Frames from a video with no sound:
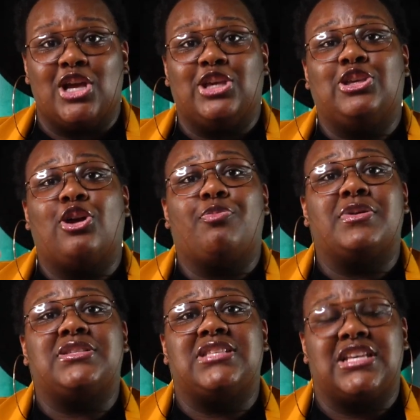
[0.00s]
Your
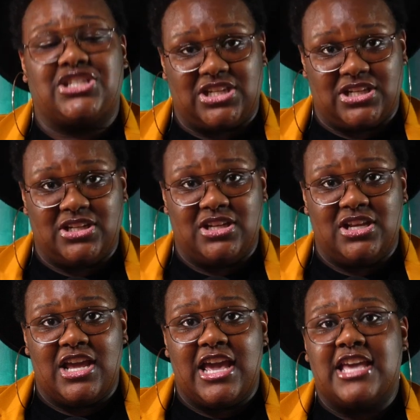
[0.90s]
position
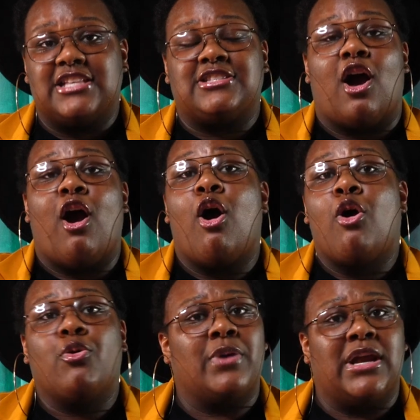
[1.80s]
is
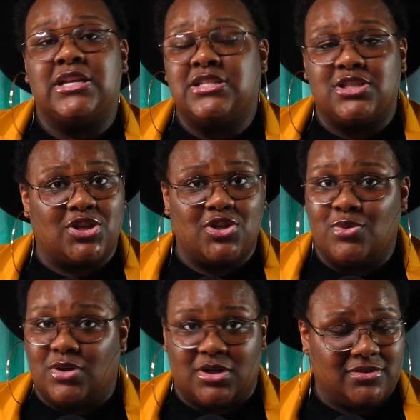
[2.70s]
already
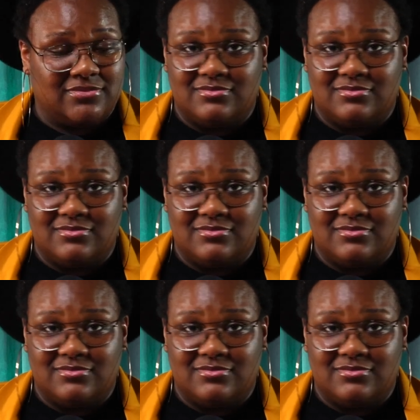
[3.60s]
secure.